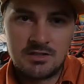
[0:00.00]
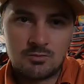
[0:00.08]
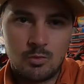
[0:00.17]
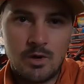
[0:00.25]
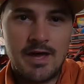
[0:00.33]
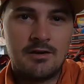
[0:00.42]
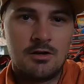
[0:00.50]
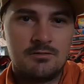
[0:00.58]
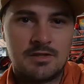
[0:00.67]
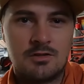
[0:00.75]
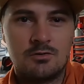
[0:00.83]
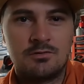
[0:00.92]
It's way
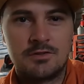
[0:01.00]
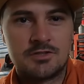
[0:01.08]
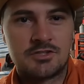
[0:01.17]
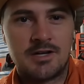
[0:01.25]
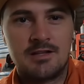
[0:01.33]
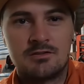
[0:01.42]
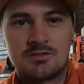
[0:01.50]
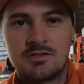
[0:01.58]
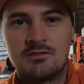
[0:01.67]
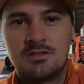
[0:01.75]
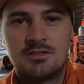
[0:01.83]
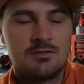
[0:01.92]
overkill for the trailer. It's
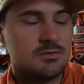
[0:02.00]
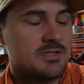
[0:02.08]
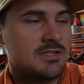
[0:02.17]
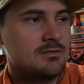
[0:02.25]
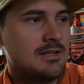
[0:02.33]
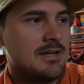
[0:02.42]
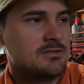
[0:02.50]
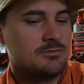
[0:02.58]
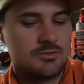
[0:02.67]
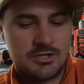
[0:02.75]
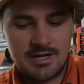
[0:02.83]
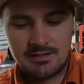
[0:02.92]
only a little single
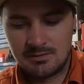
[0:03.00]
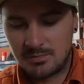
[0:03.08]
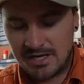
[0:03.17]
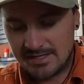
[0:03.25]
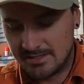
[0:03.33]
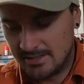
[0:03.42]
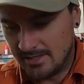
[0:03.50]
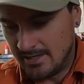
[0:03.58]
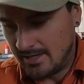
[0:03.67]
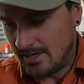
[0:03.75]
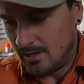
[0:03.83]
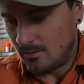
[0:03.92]
axle trailer, but
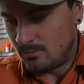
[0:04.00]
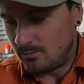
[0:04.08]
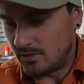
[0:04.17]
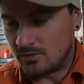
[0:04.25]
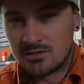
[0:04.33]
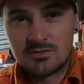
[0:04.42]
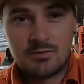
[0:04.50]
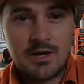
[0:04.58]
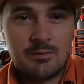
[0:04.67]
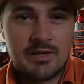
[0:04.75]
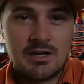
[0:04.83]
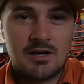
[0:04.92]
because of
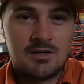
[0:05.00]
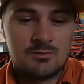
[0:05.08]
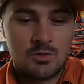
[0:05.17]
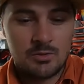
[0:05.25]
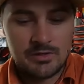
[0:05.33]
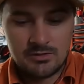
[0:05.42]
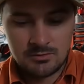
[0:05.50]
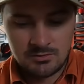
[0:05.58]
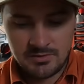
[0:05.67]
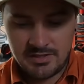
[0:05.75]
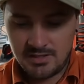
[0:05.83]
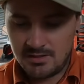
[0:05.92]
where we're going, what we're
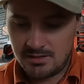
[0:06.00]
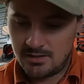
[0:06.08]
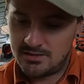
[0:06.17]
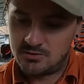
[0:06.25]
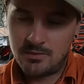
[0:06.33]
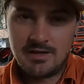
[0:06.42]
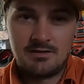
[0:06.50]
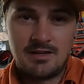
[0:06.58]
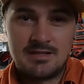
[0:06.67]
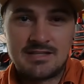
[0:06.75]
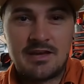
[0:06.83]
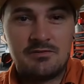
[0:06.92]
doing with it, I just went
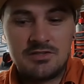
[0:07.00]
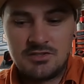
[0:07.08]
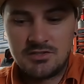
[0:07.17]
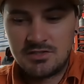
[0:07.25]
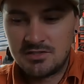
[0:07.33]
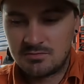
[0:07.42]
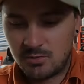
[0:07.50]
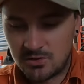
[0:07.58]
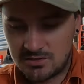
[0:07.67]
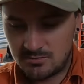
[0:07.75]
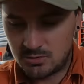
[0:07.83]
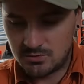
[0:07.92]
as heavy duty as
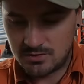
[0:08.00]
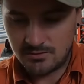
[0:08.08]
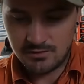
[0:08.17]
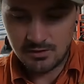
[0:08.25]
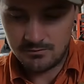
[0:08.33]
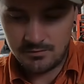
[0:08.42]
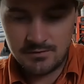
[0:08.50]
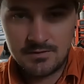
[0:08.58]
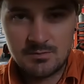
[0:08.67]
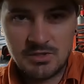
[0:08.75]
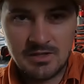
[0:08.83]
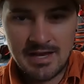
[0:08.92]
possible. So we've got
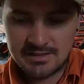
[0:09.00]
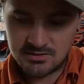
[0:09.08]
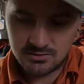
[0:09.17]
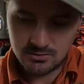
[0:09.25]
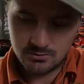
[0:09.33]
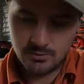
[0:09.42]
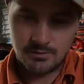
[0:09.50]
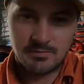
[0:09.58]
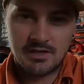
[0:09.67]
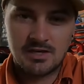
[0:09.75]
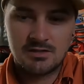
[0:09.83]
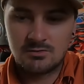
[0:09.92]
50mm axle with
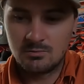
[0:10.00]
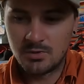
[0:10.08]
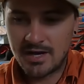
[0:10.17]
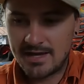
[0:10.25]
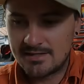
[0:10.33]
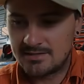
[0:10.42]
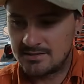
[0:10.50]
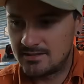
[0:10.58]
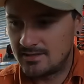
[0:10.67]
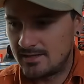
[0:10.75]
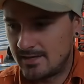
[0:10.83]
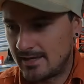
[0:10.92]
mechanical
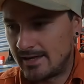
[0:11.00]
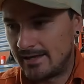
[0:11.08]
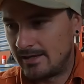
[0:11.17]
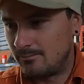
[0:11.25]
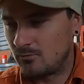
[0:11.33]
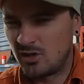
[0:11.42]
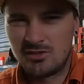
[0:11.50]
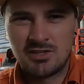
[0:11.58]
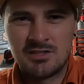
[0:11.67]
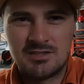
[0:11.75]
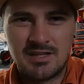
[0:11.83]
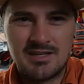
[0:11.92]
brakes. I
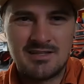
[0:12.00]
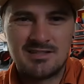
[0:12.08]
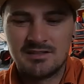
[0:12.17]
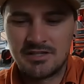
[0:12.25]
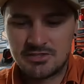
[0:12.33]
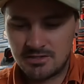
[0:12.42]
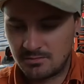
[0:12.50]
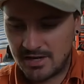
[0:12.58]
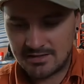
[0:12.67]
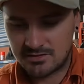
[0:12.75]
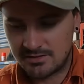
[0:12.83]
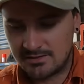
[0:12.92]
don't need electric
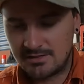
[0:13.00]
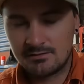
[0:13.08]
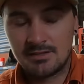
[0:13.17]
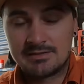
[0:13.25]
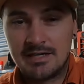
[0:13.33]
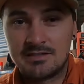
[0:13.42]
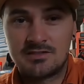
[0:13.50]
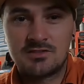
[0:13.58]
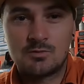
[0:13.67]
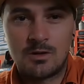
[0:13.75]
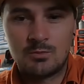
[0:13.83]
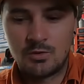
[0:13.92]
brakes or anything like that. It's
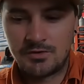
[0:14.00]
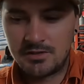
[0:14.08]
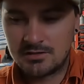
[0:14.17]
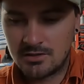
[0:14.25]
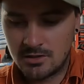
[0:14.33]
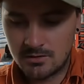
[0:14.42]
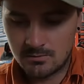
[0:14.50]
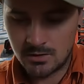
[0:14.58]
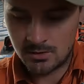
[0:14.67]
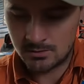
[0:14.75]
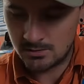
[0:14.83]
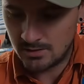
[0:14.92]
just one more thing to go
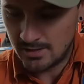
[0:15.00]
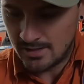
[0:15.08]
wrong.